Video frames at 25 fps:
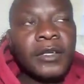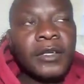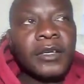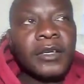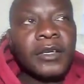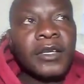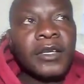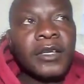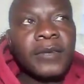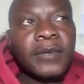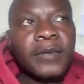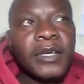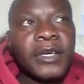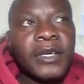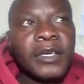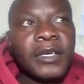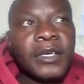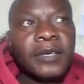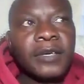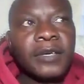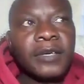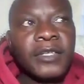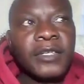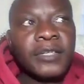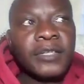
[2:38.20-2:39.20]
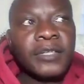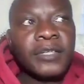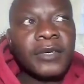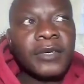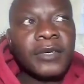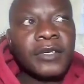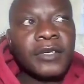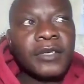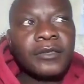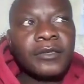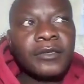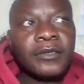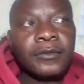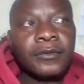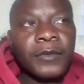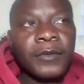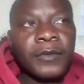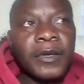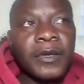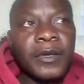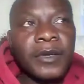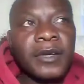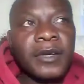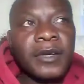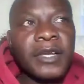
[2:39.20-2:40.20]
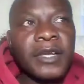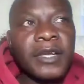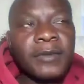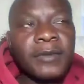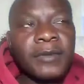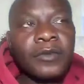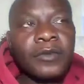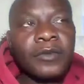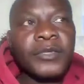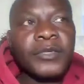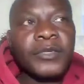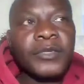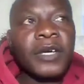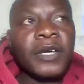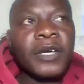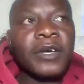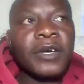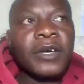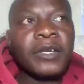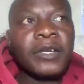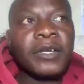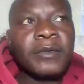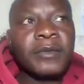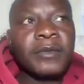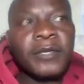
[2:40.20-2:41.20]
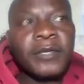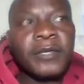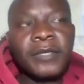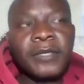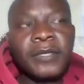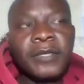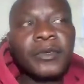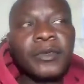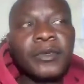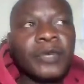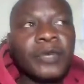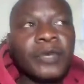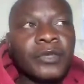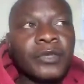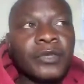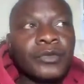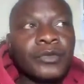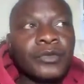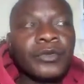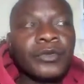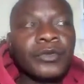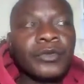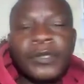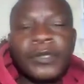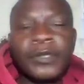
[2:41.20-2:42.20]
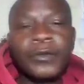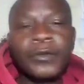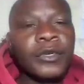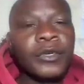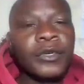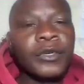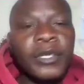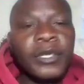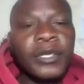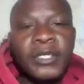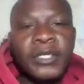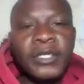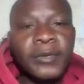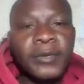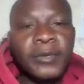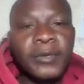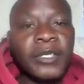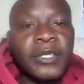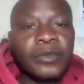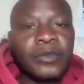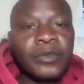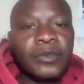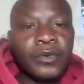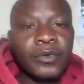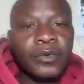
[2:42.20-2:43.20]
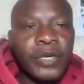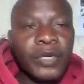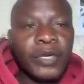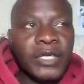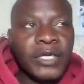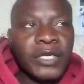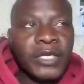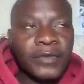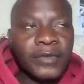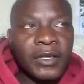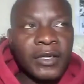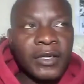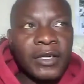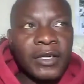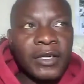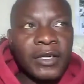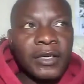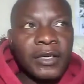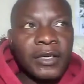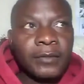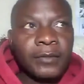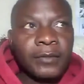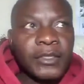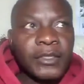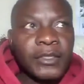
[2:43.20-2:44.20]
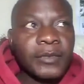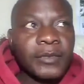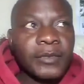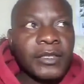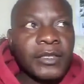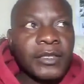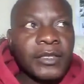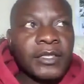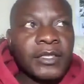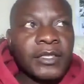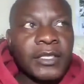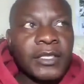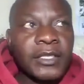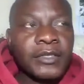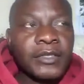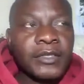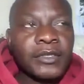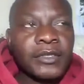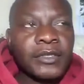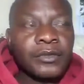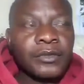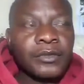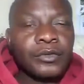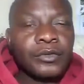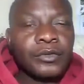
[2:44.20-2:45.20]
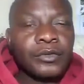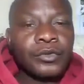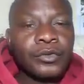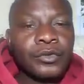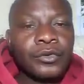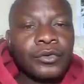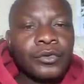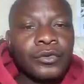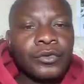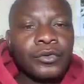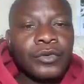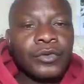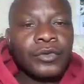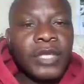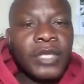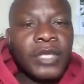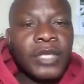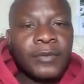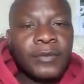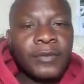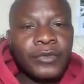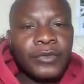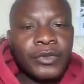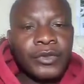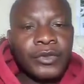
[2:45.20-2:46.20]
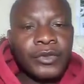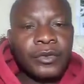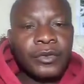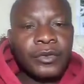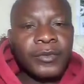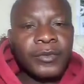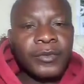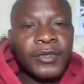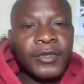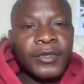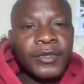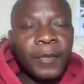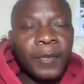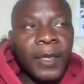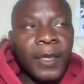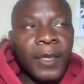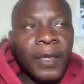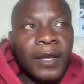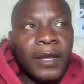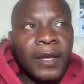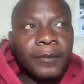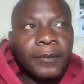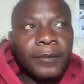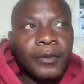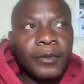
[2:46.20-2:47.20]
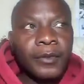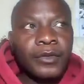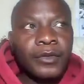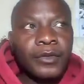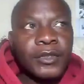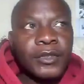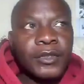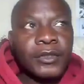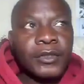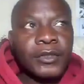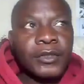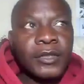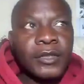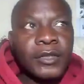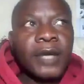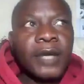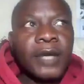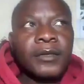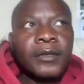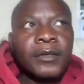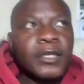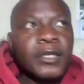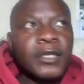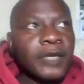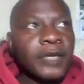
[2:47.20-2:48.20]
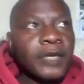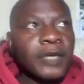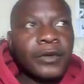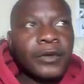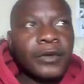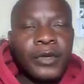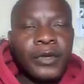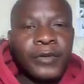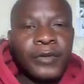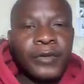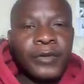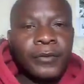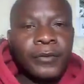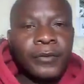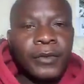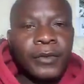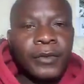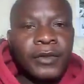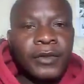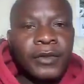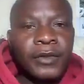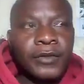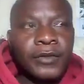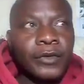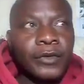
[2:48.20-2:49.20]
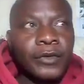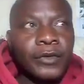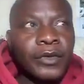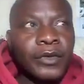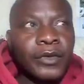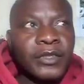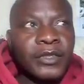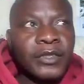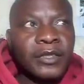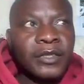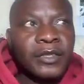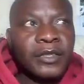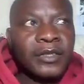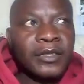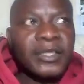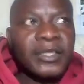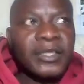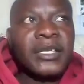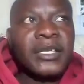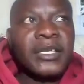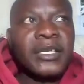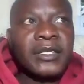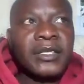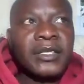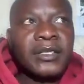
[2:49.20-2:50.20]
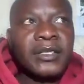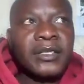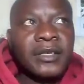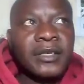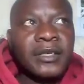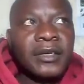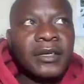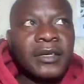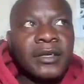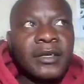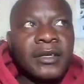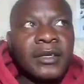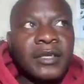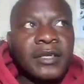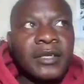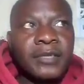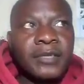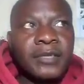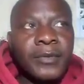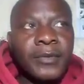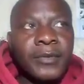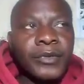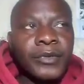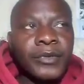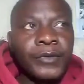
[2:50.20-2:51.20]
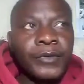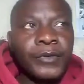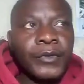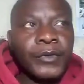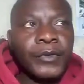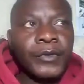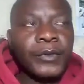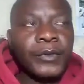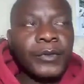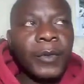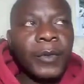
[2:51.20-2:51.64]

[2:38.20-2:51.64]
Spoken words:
ineman green what table and like my groups are going to meet 1, 2, 3, 4, depending on whatever. Matebeland decides to name those groups because yeah, it's ever growing. It's ever growing. Generally, that's my point of view.